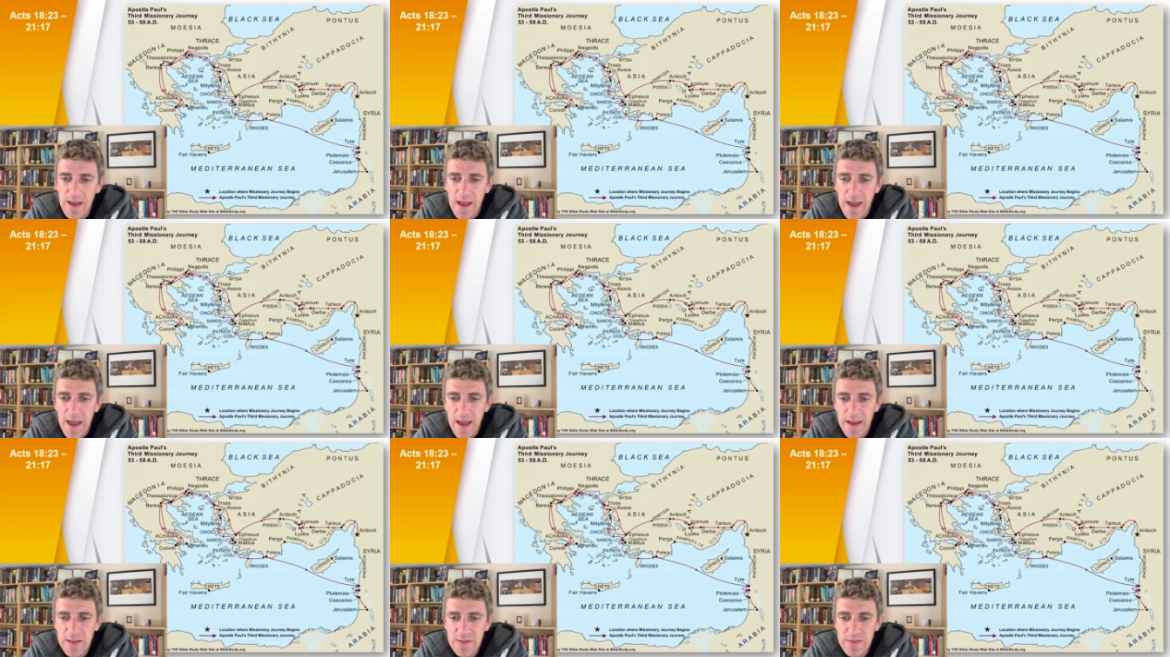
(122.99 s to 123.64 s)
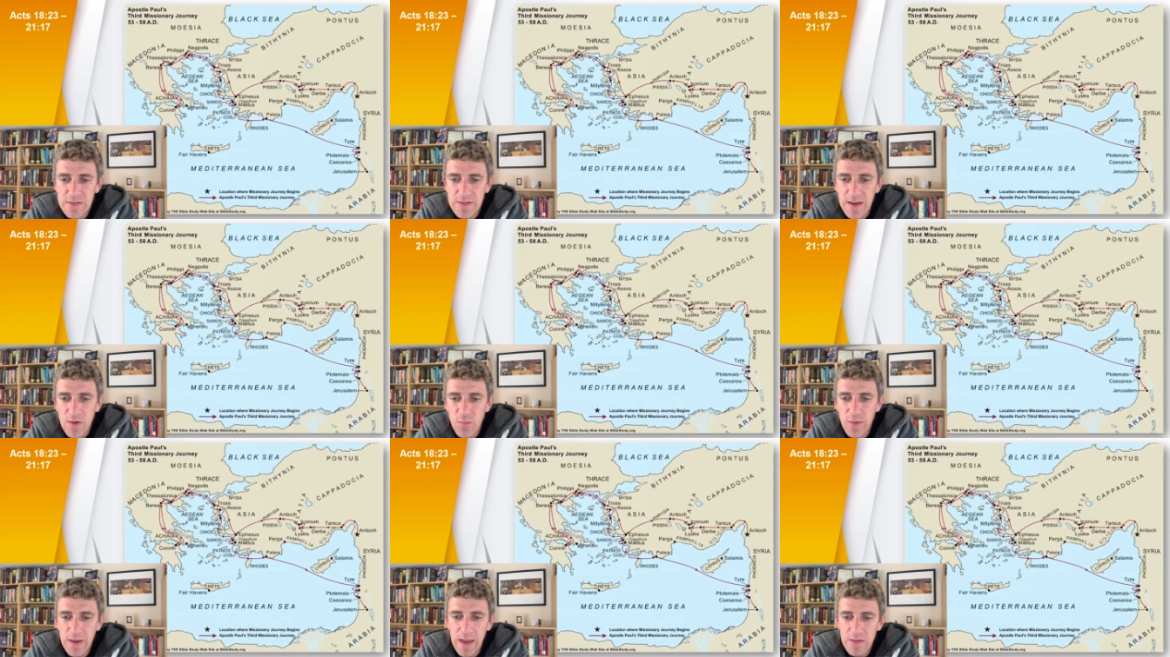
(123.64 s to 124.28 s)
and
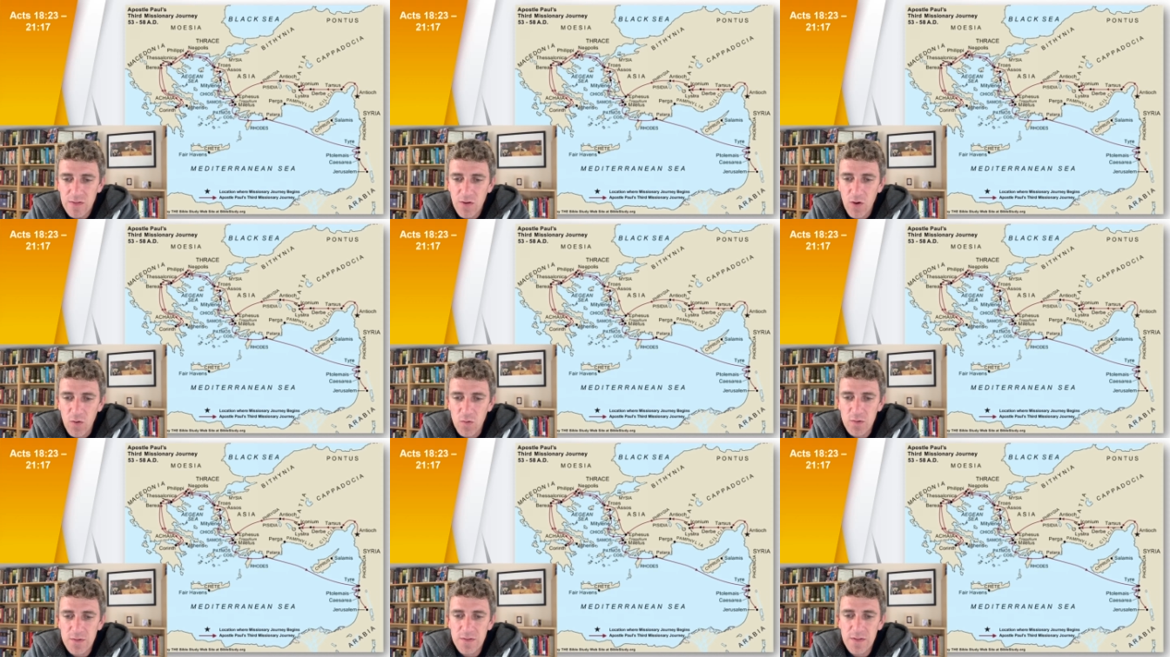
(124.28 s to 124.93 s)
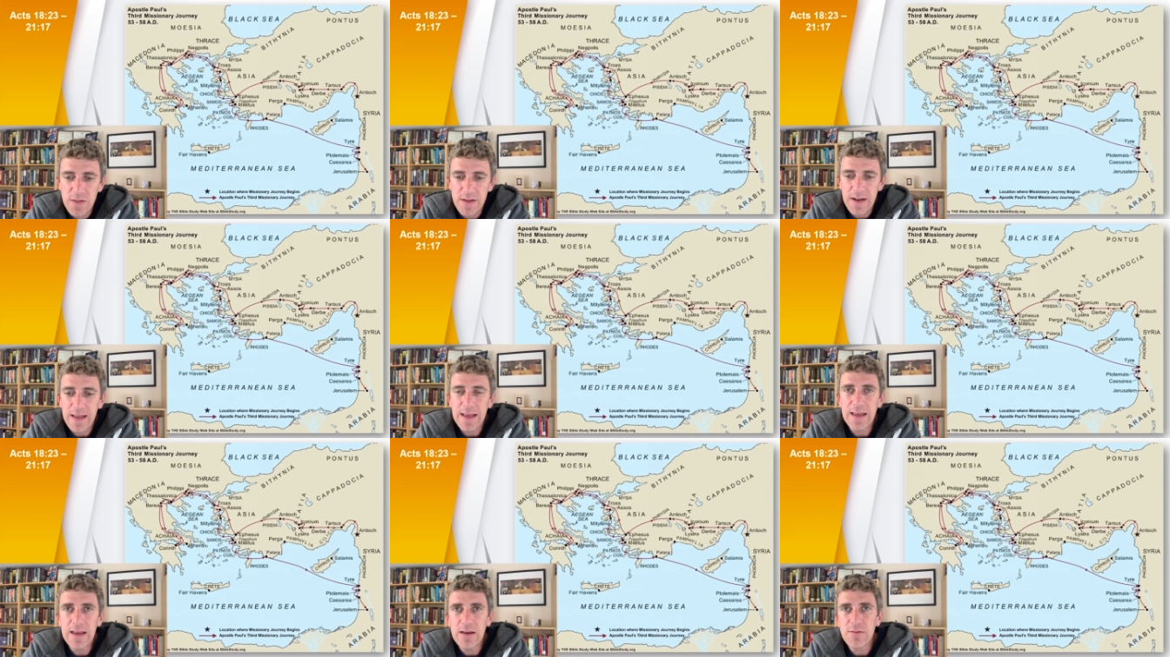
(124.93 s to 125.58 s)
we get told that
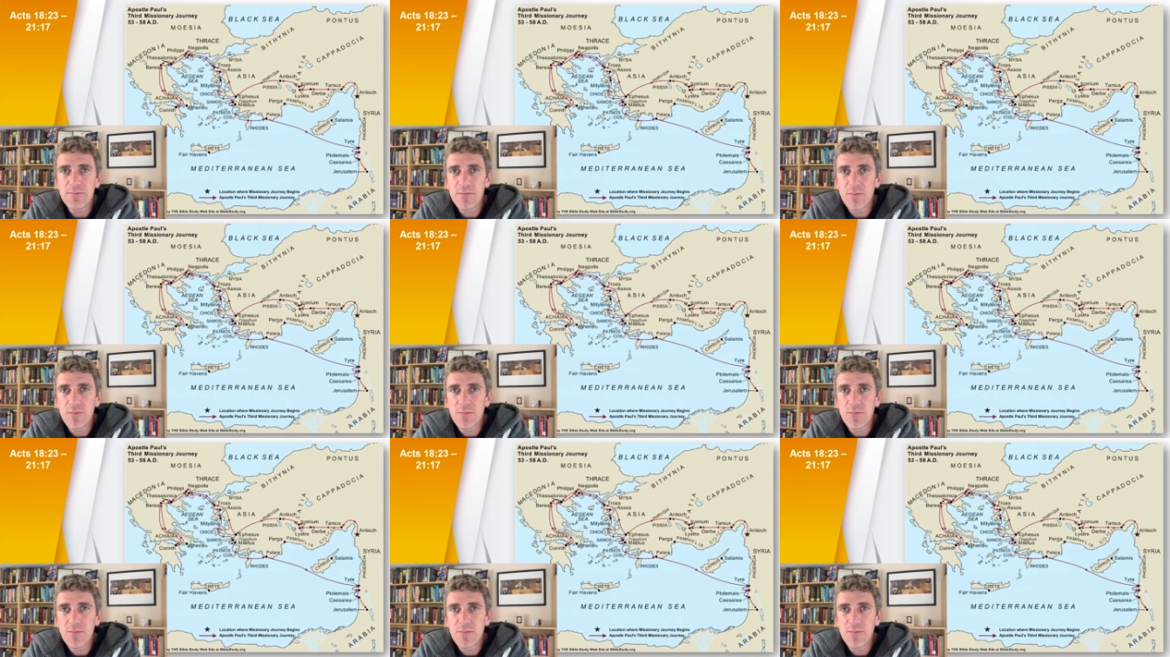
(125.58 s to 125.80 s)
he